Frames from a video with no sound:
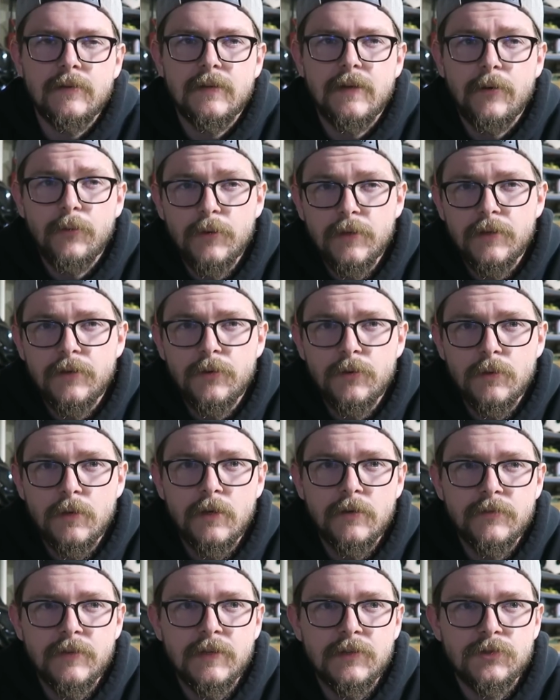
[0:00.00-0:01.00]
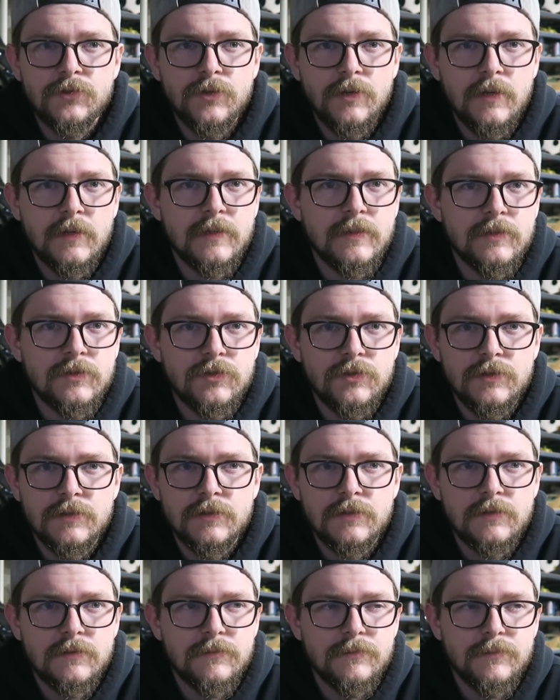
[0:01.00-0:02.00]
I really do love that truck. It's
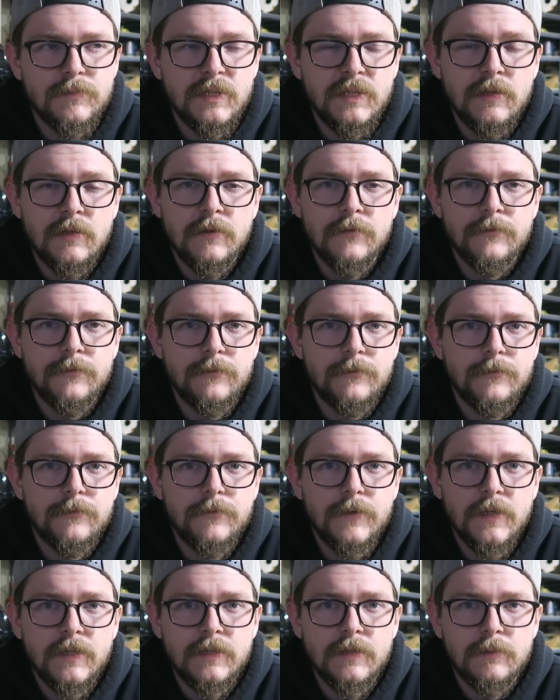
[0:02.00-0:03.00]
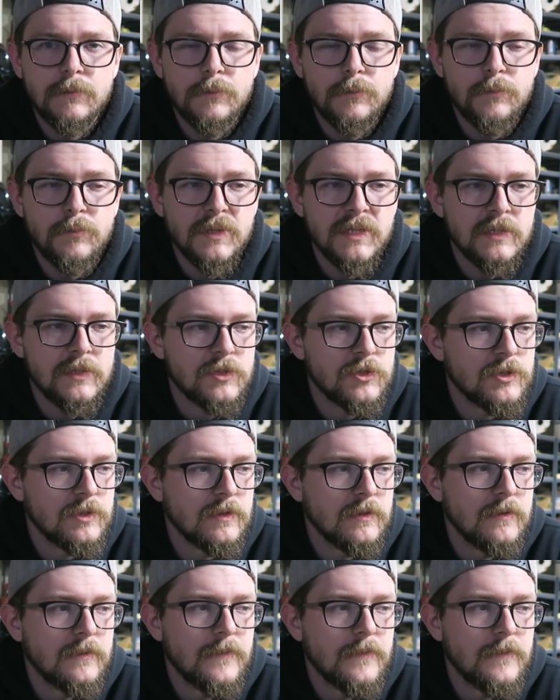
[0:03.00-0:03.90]
just being a fucking bitch.